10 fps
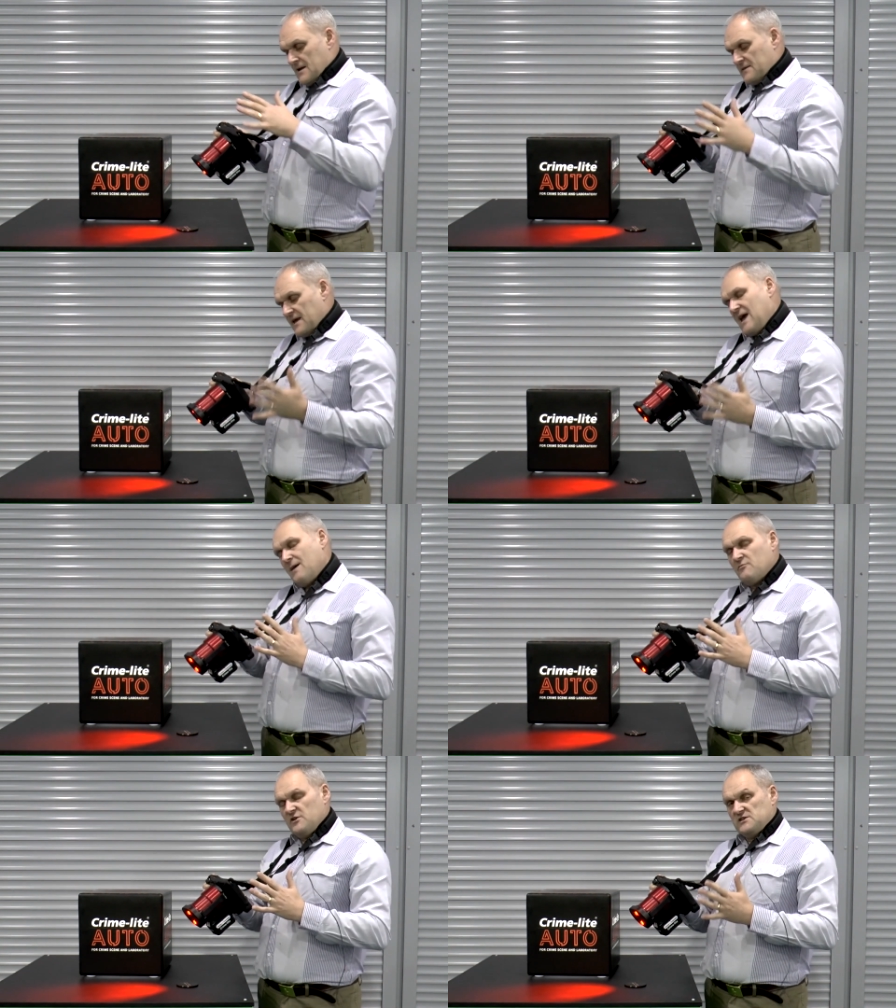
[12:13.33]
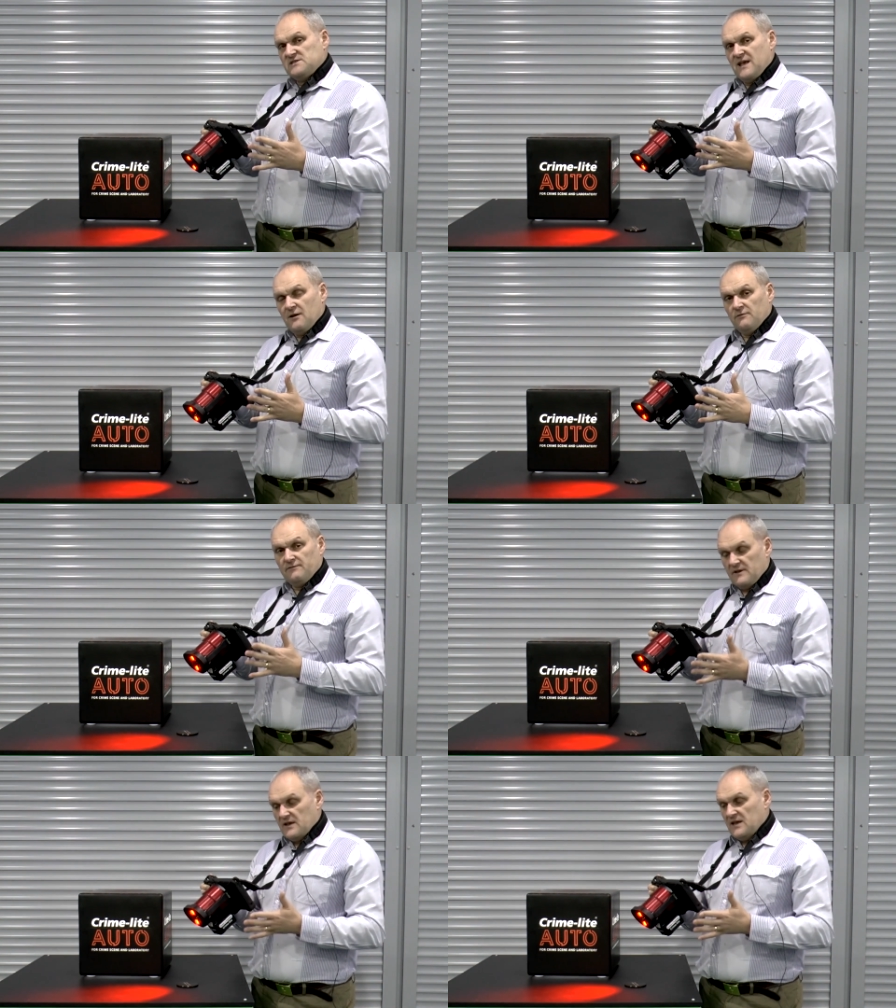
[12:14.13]
The camera
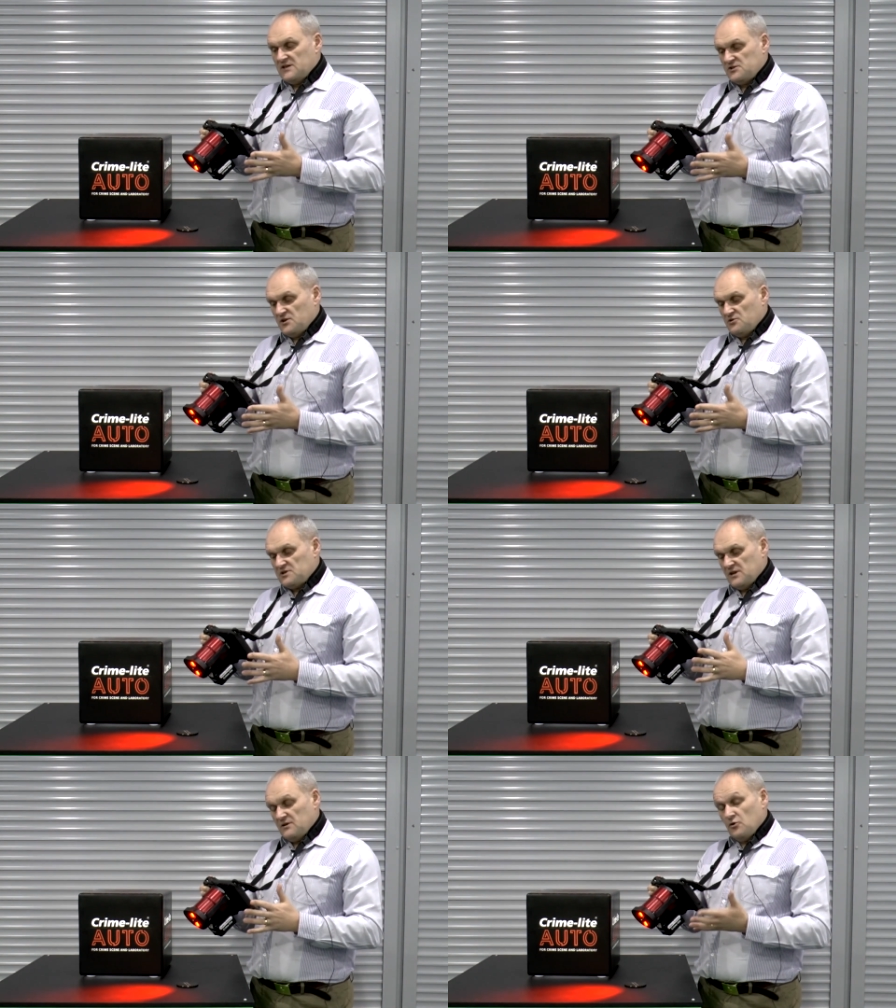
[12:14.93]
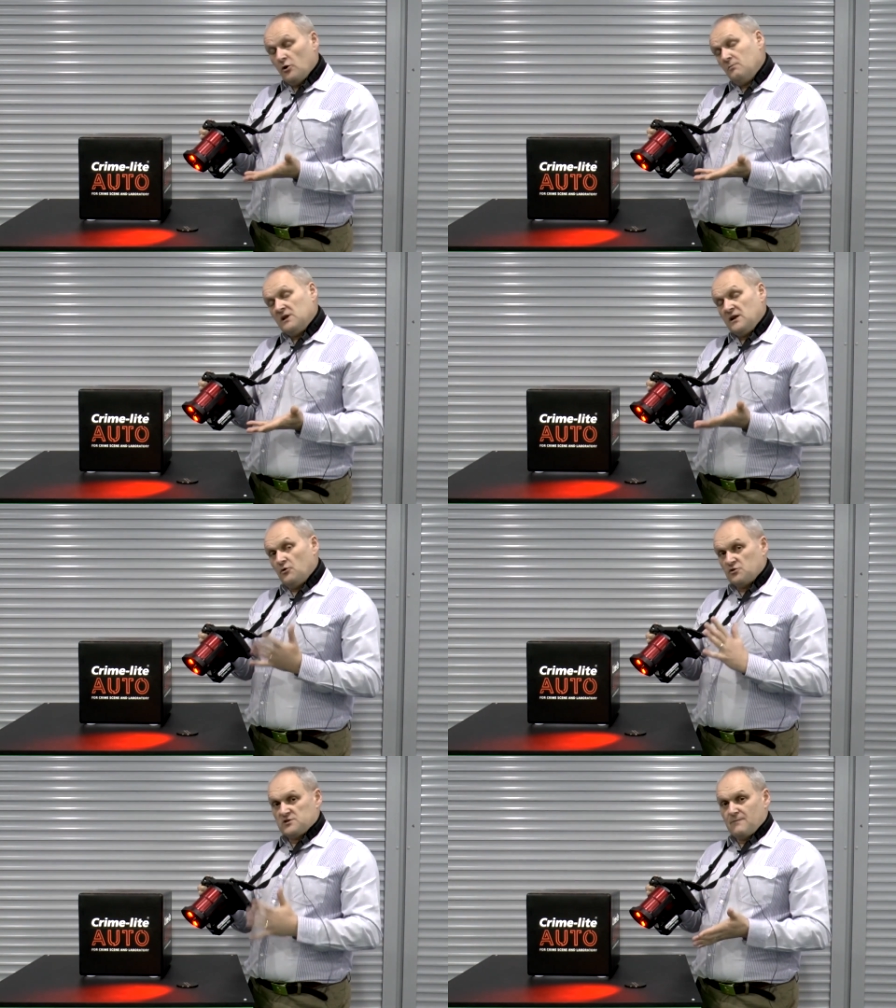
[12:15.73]
itself is used in normally in
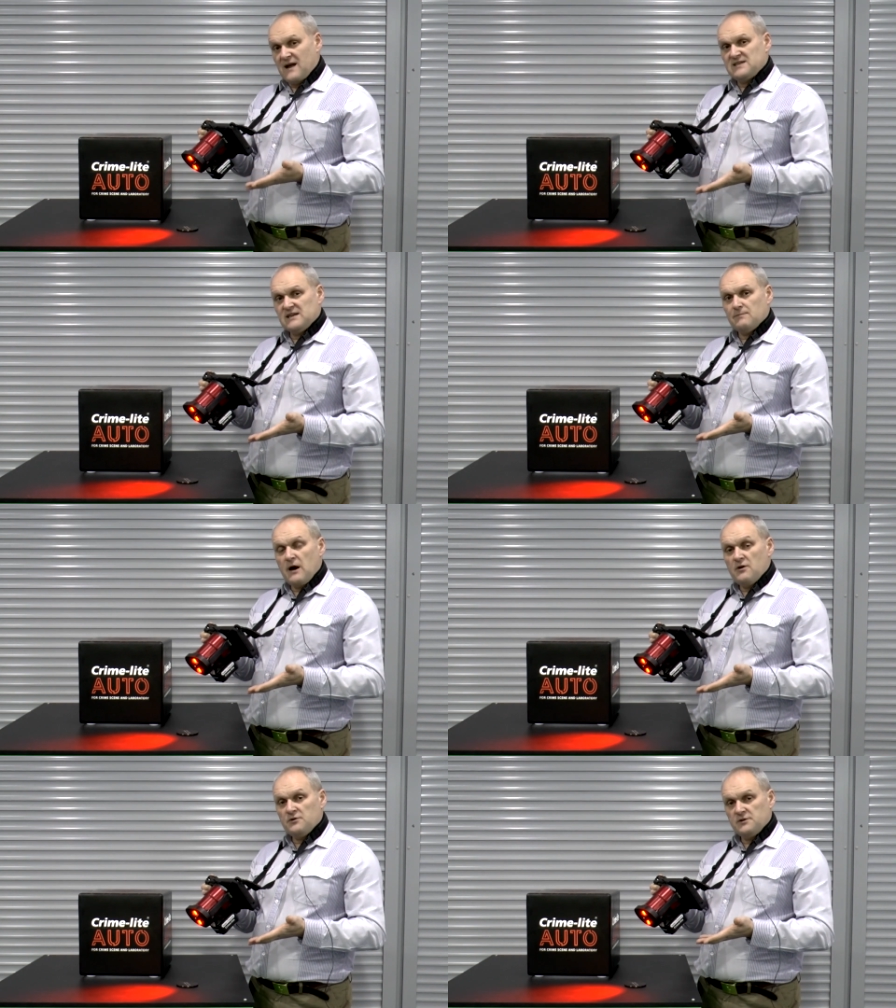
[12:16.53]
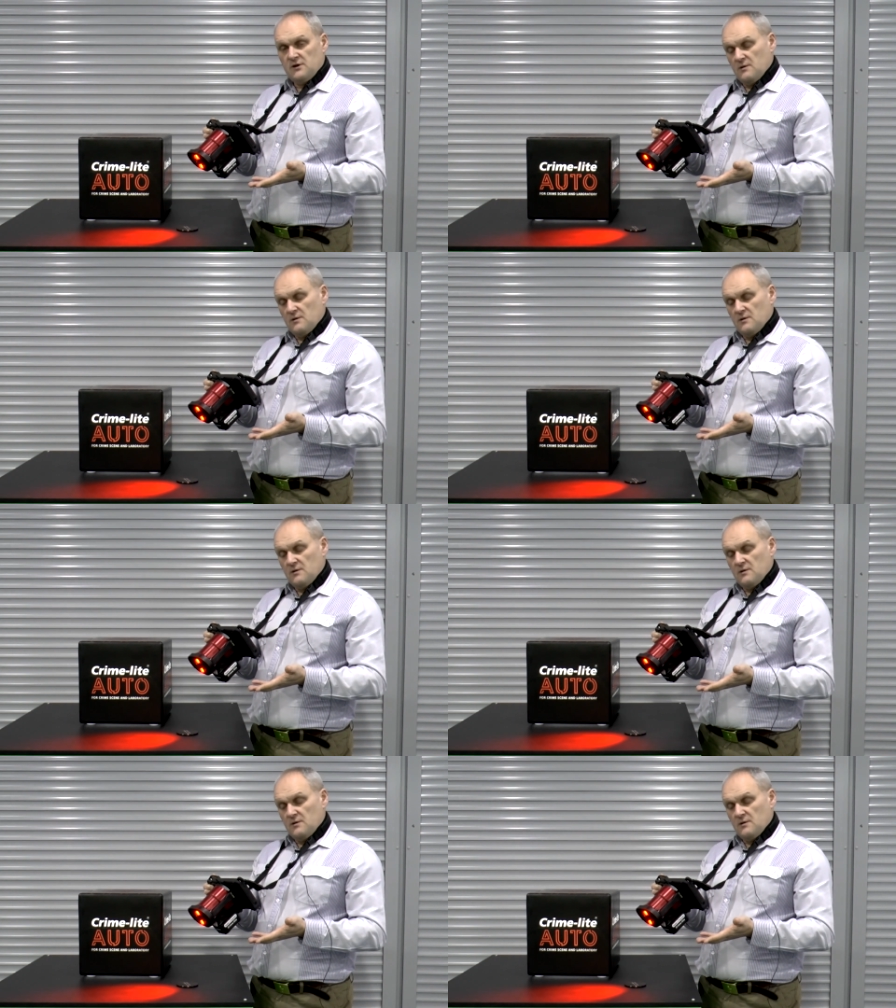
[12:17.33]
automatic mode